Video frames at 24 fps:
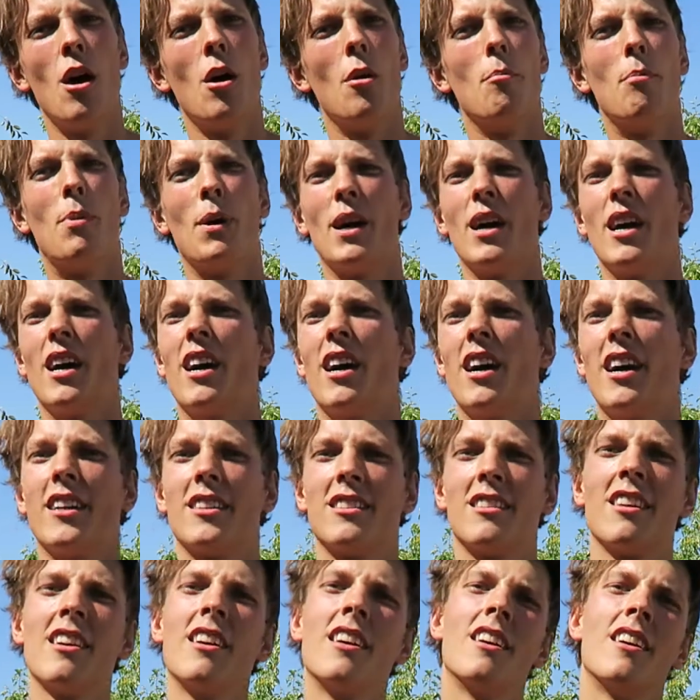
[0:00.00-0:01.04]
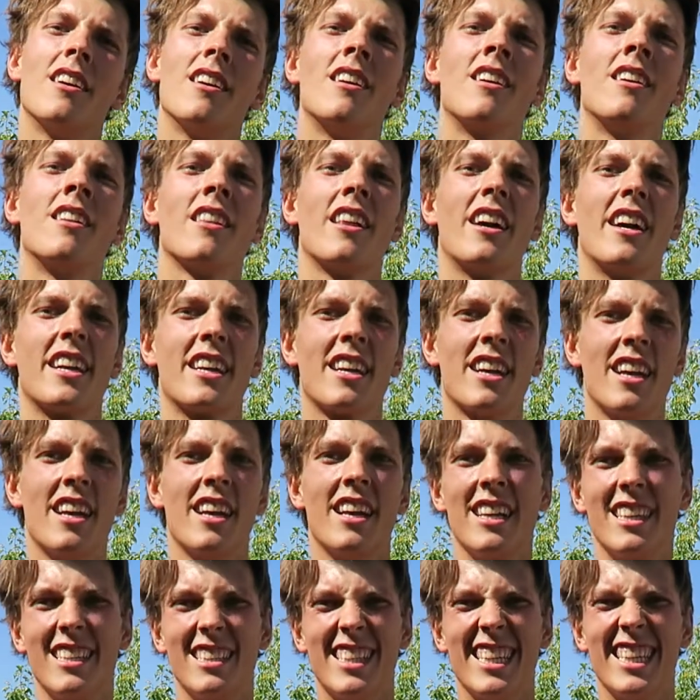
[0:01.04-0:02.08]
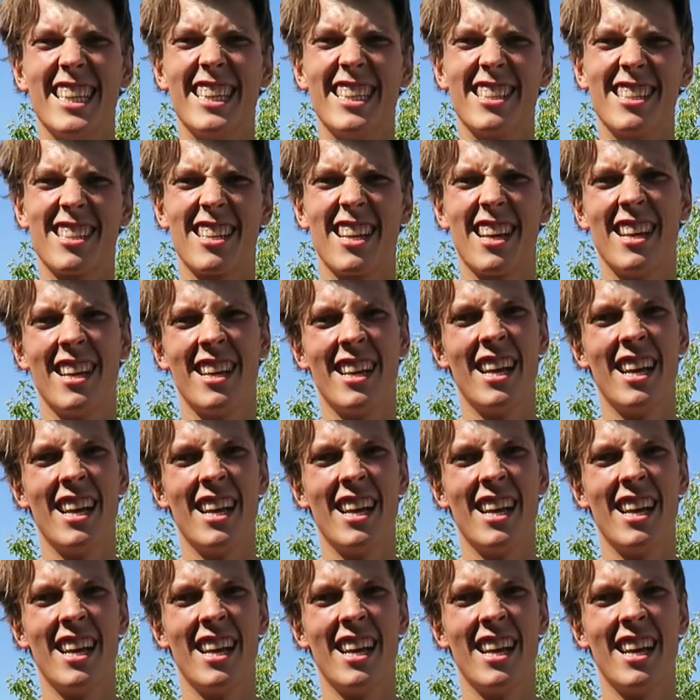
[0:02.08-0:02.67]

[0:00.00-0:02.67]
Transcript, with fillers: but like this